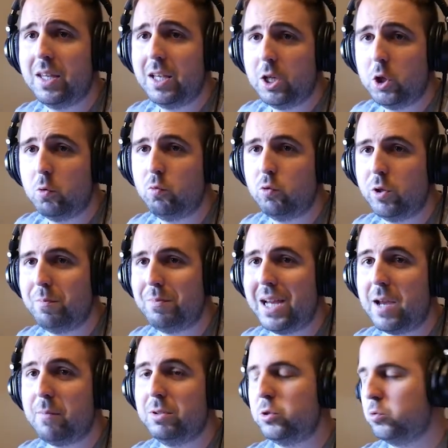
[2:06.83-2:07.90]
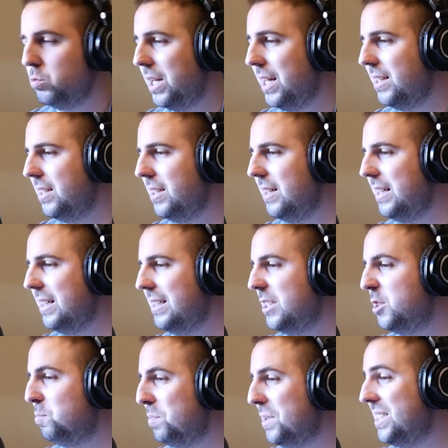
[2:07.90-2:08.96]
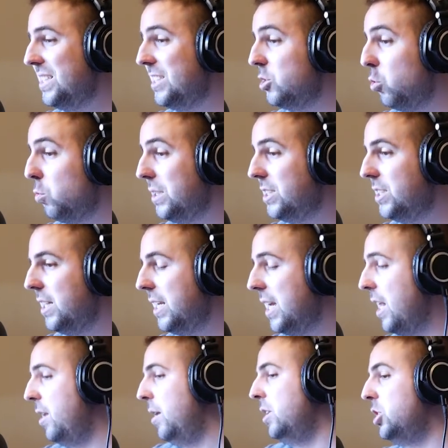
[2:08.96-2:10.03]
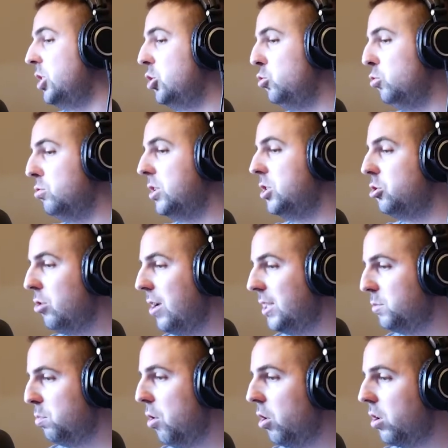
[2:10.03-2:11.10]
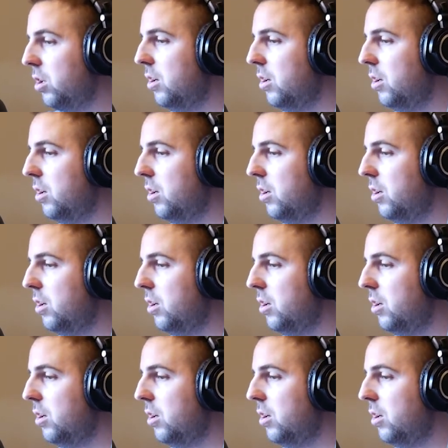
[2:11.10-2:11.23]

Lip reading: you wouldn't be able to get these pieces so easily and just use a transmog.